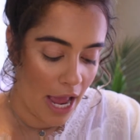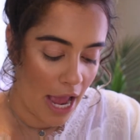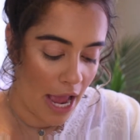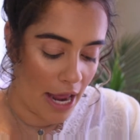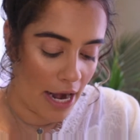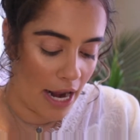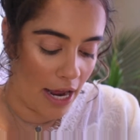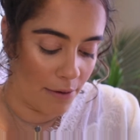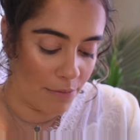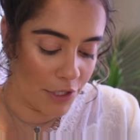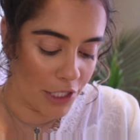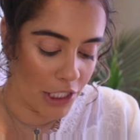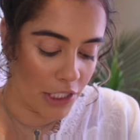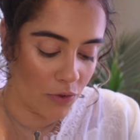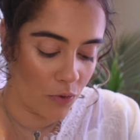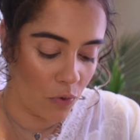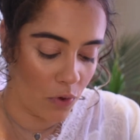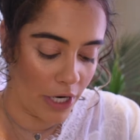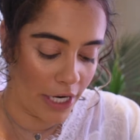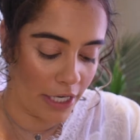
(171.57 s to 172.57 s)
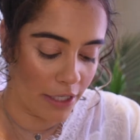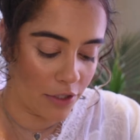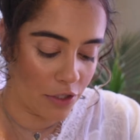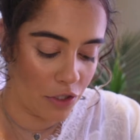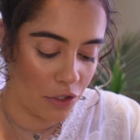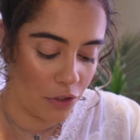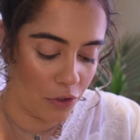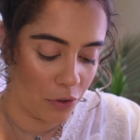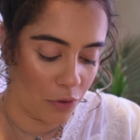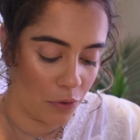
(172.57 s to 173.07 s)
And I'm just going
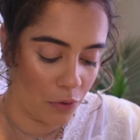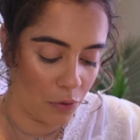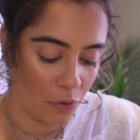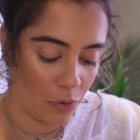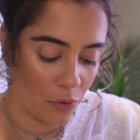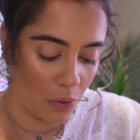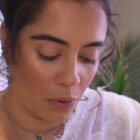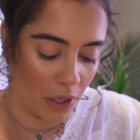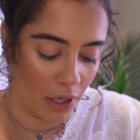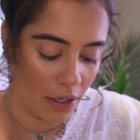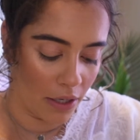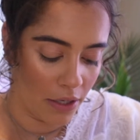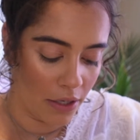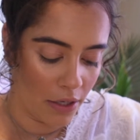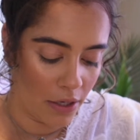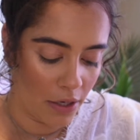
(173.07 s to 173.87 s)
to